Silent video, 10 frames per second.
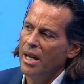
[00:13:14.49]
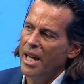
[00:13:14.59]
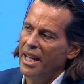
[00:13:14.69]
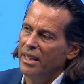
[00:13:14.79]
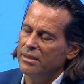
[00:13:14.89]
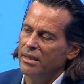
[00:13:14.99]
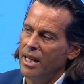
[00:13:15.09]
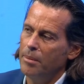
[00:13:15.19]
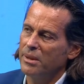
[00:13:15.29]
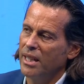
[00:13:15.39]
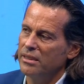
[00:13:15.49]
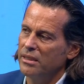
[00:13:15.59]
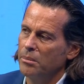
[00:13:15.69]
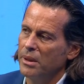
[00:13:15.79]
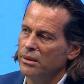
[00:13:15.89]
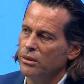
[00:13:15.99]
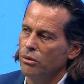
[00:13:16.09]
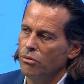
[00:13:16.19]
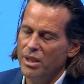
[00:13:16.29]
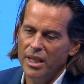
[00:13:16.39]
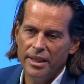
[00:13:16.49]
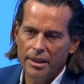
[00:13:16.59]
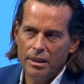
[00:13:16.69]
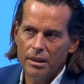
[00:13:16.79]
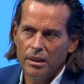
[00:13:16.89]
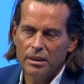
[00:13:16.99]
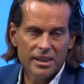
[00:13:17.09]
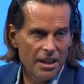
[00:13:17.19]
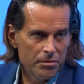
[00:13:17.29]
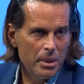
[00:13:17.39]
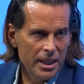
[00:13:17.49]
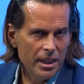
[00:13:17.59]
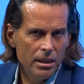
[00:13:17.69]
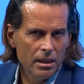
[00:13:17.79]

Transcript: has helped customers to really uh, save money.